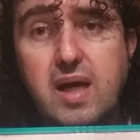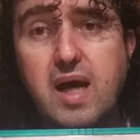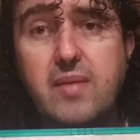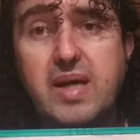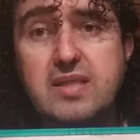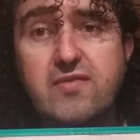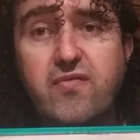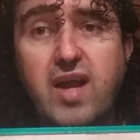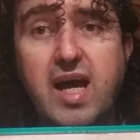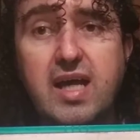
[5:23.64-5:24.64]
A
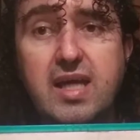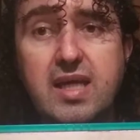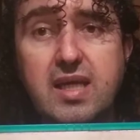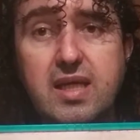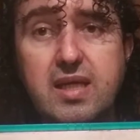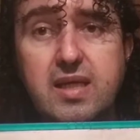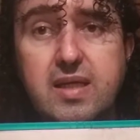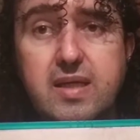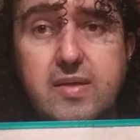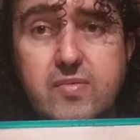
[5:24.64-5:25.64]
butterfly.
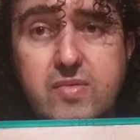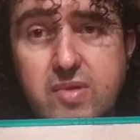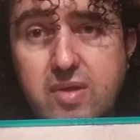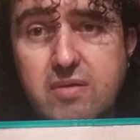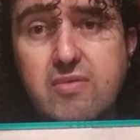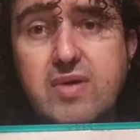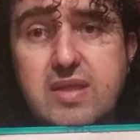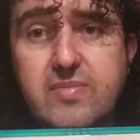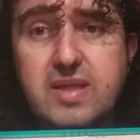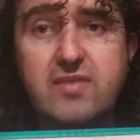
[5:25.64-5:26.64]
Do you know what
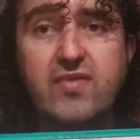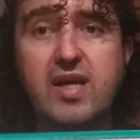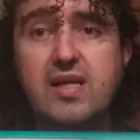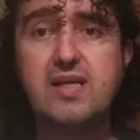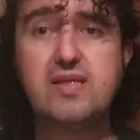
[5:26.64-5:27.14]
a butterfly